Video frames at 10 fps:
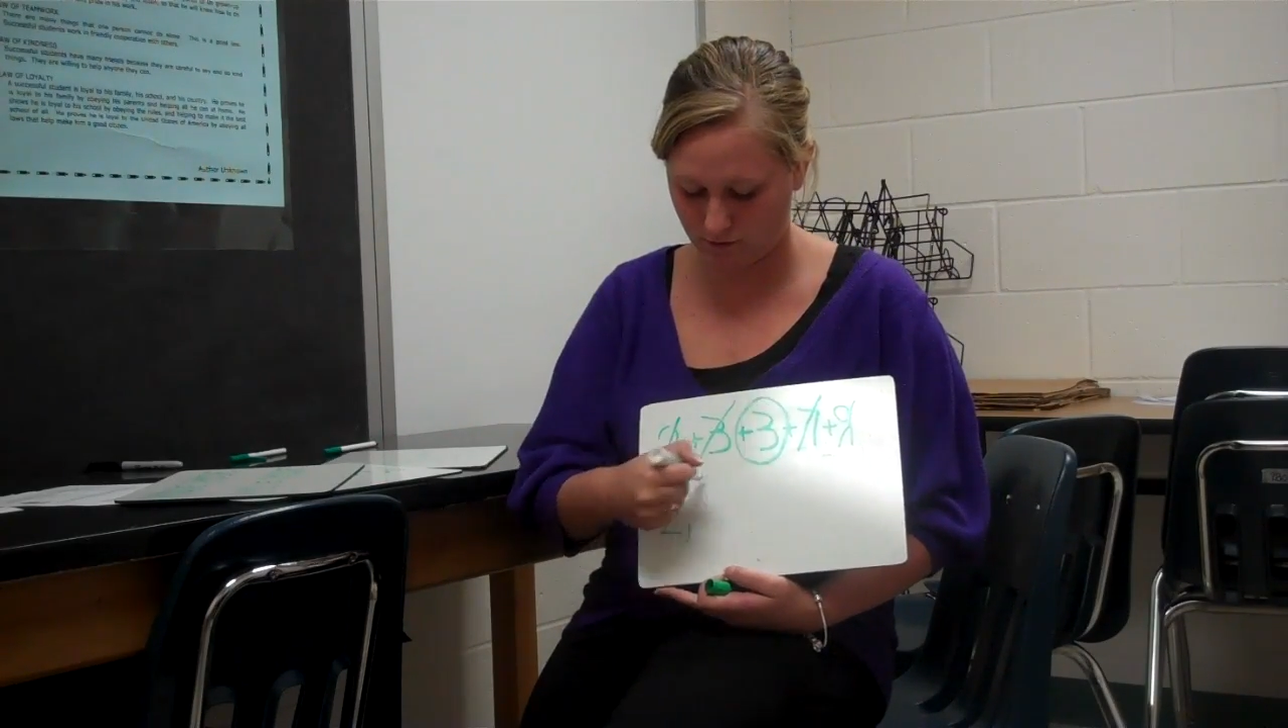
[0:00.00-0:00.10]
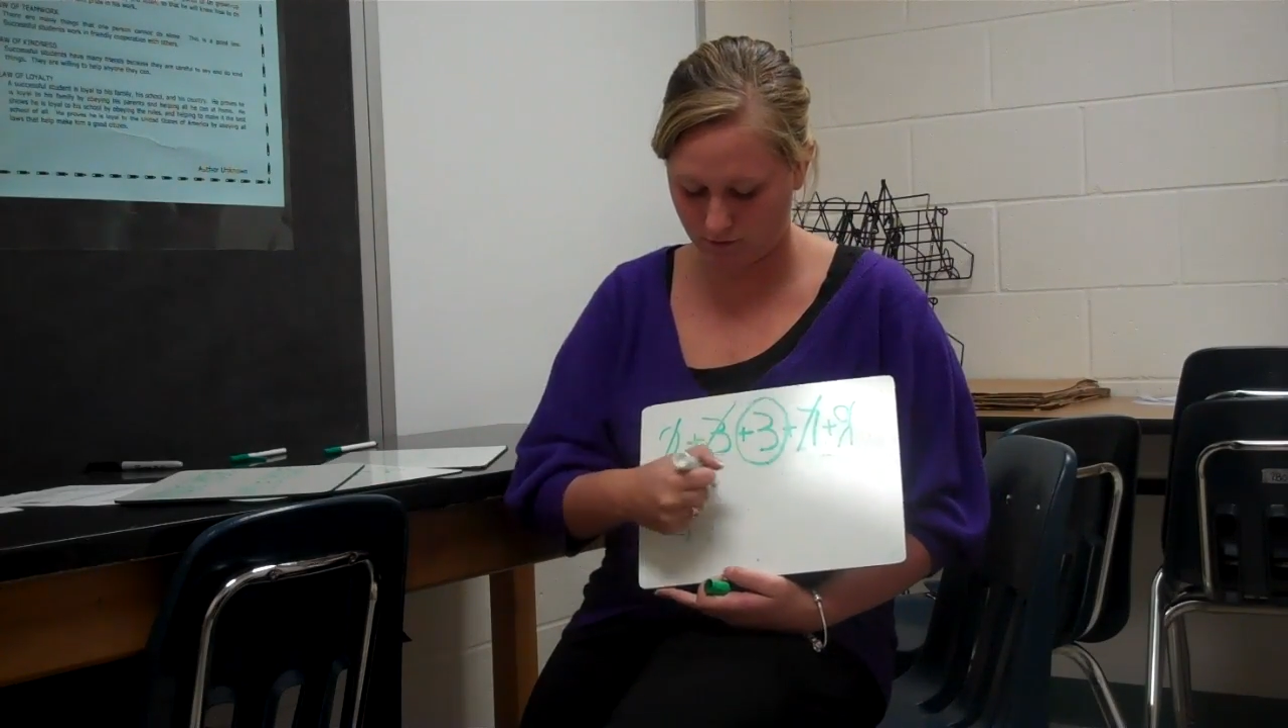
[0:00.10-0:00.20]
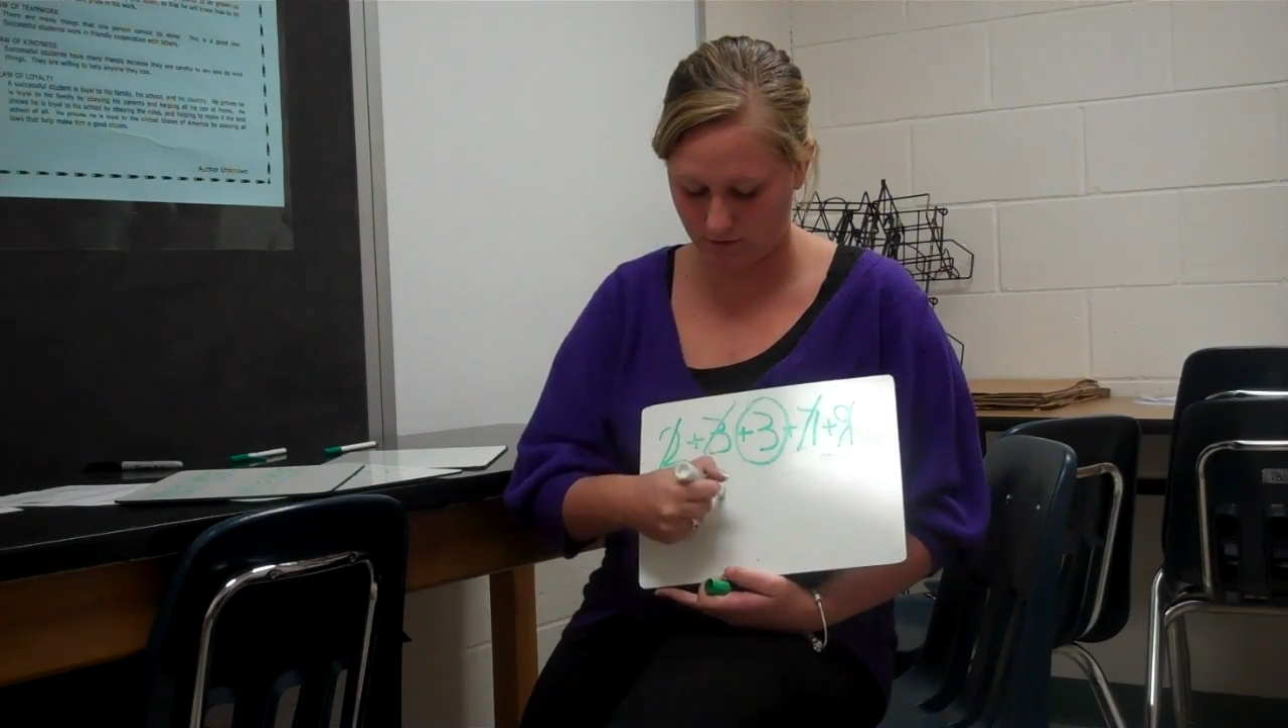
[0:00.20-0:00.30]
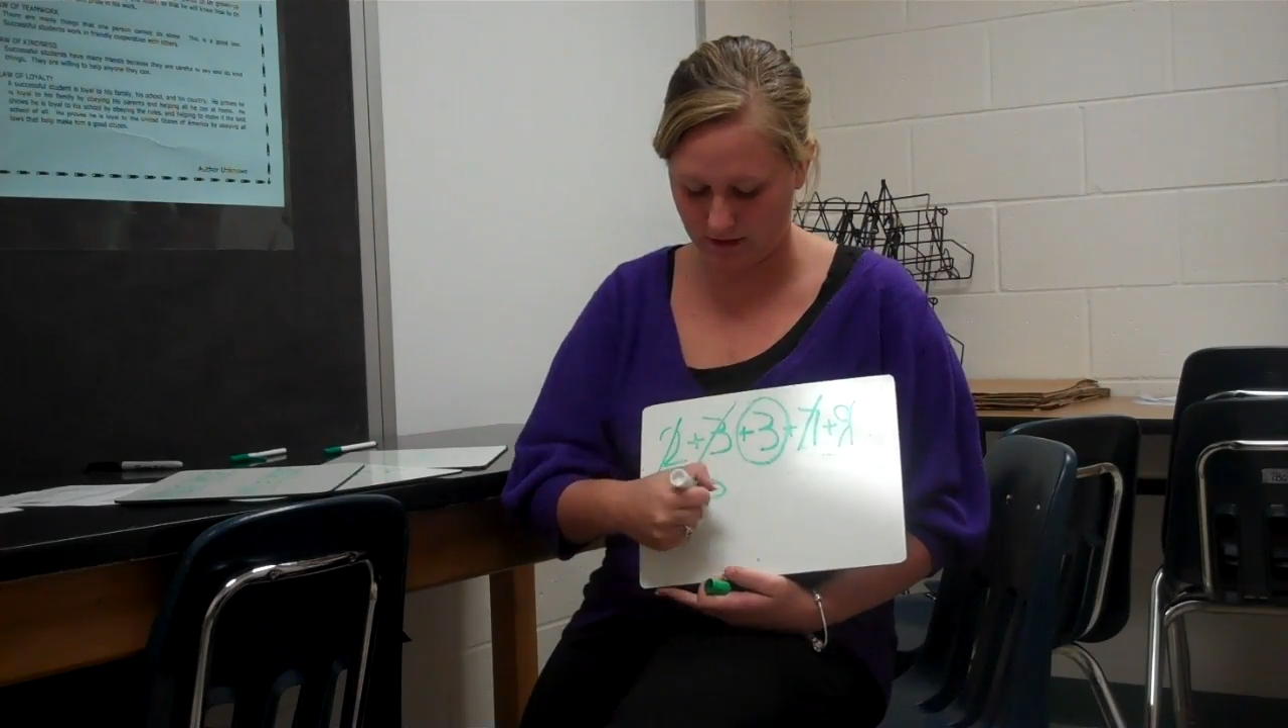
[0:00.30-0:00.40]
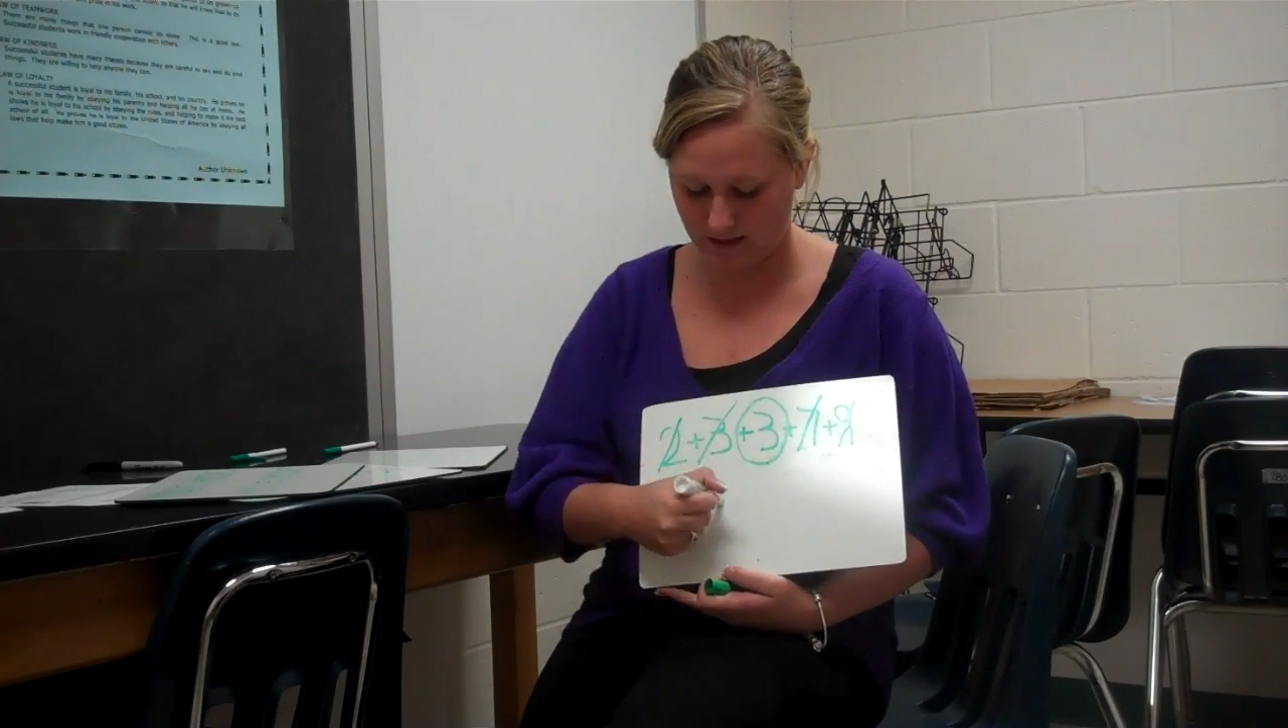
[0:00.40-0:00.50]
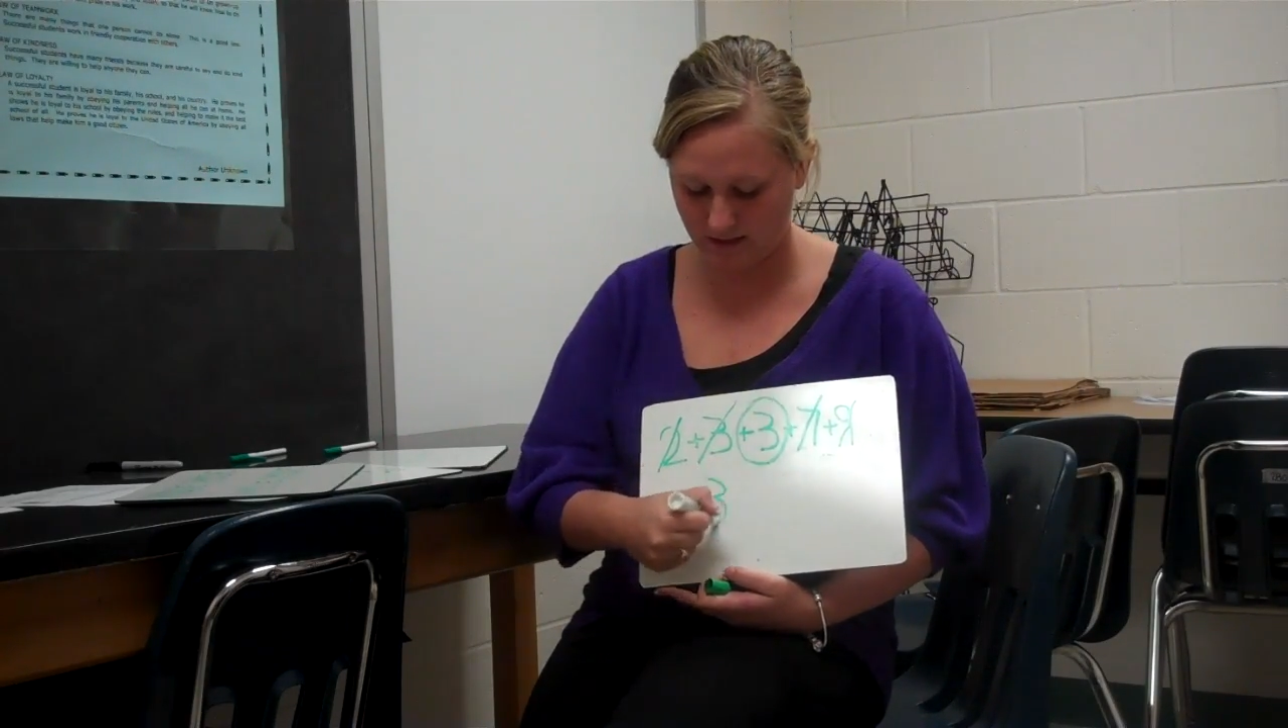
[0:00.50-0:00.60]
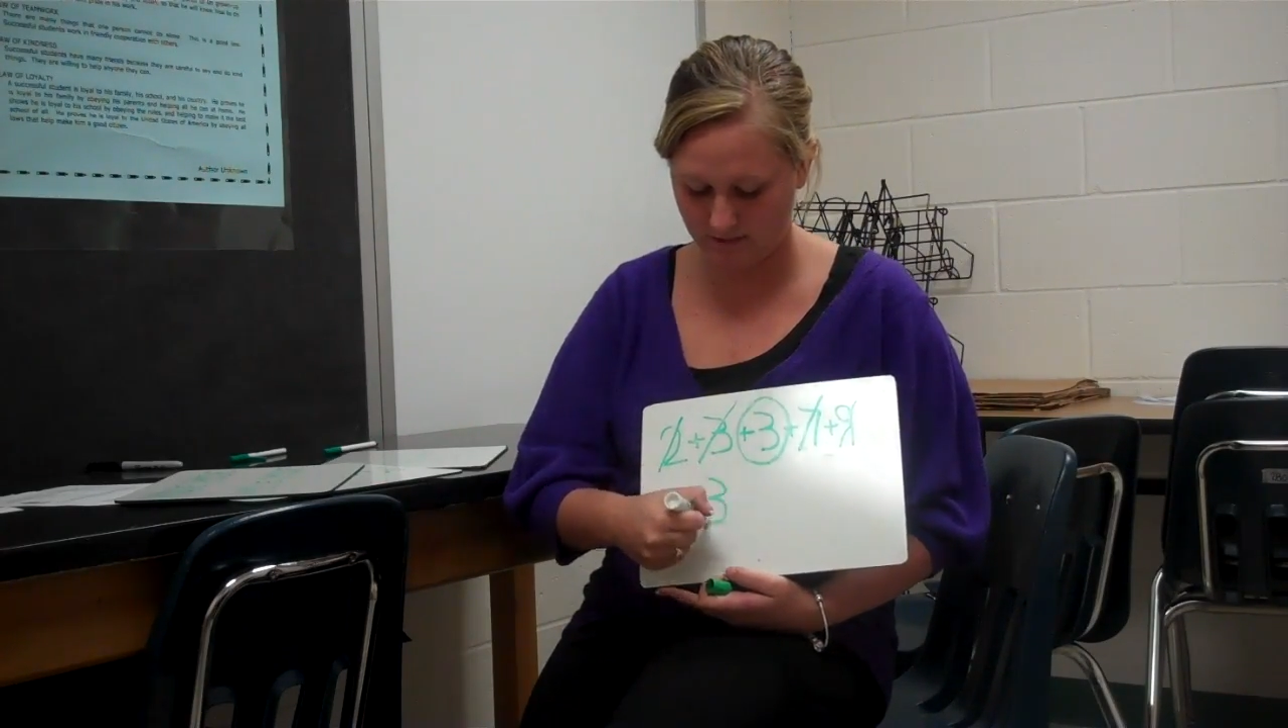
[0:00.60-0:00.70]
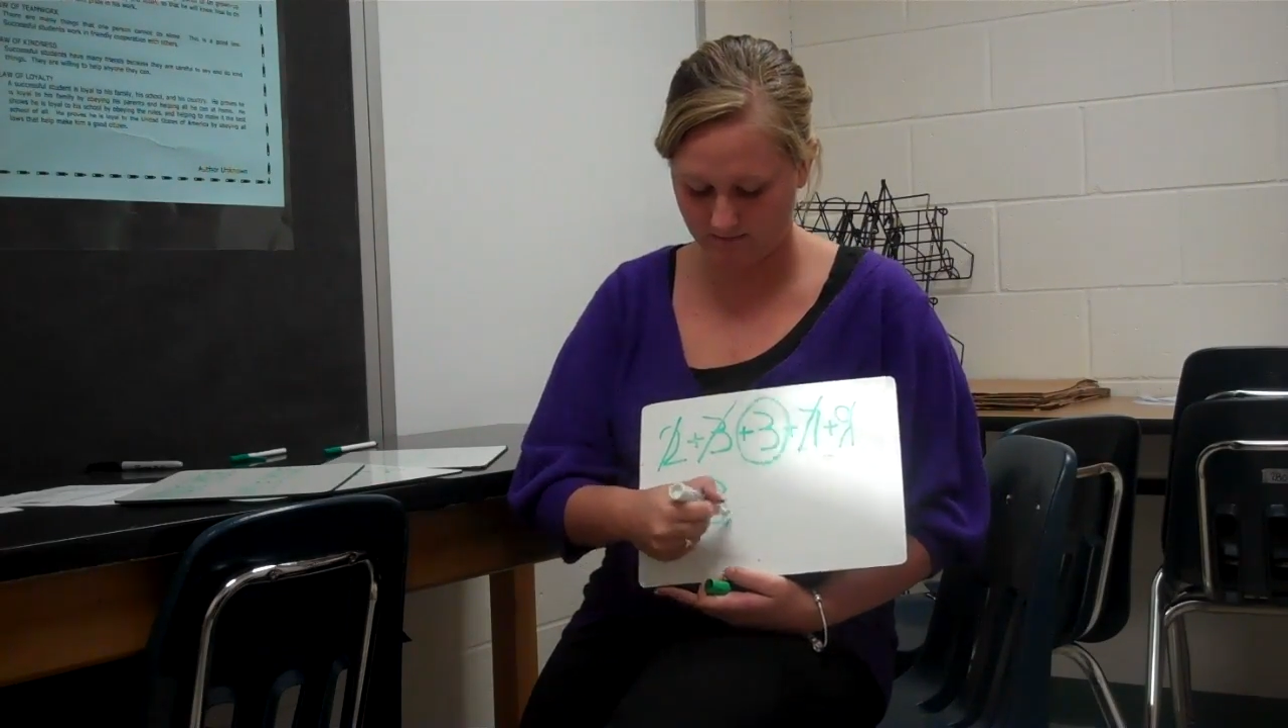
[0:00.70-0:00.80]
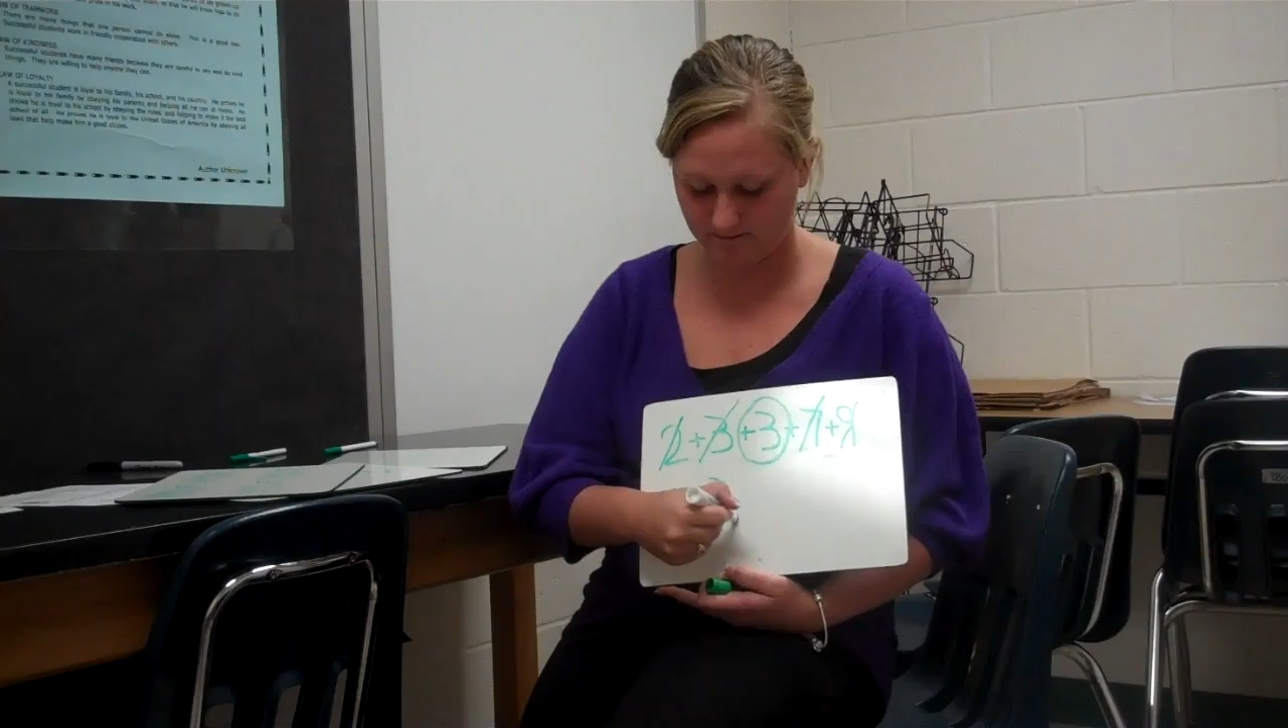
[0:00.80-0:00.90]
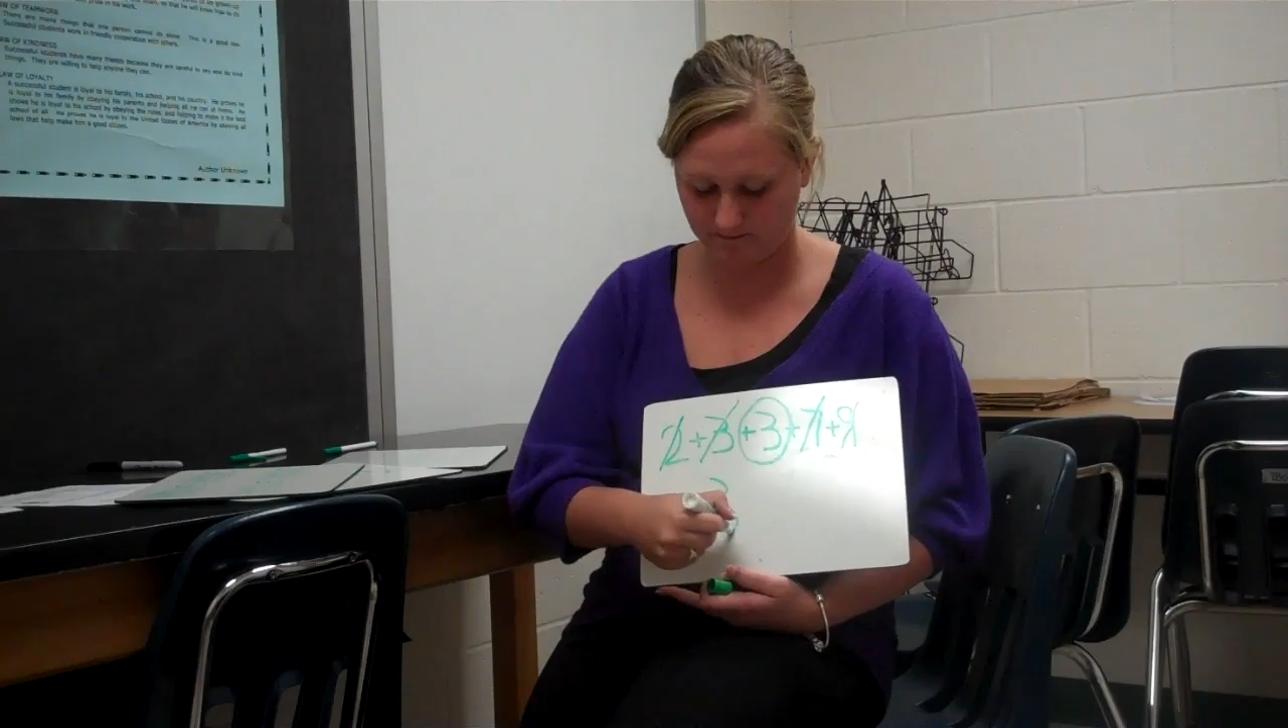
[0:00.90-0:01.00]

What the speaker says: 3,